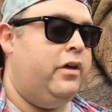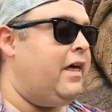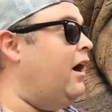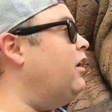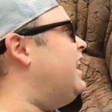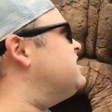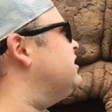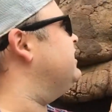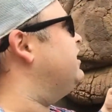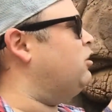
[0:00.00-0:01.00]
without
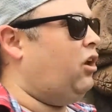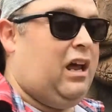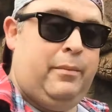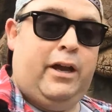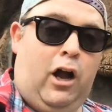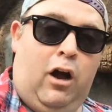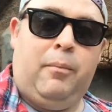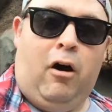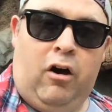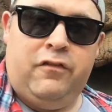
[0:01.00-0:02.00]
actually, you know, climbing
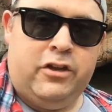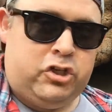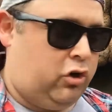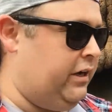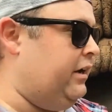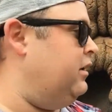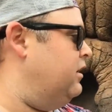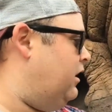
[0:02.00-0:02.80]
up on the tree.